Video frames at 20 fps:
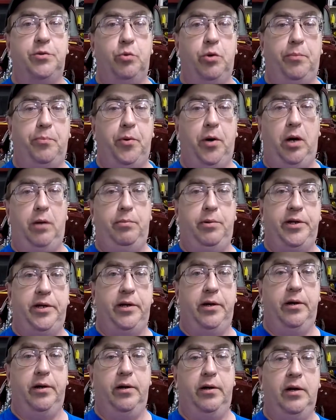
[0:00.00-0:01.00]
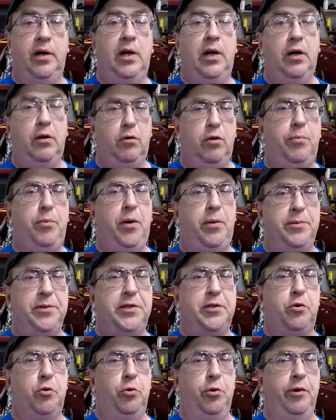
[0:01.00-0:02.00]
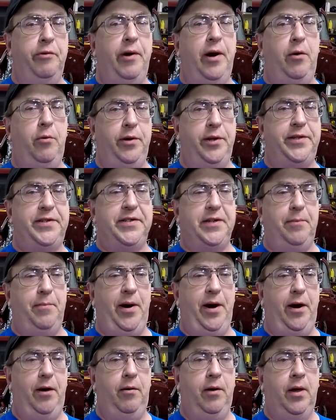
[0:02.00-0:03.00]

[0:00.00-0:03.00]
we're probably screwing around with it somehow.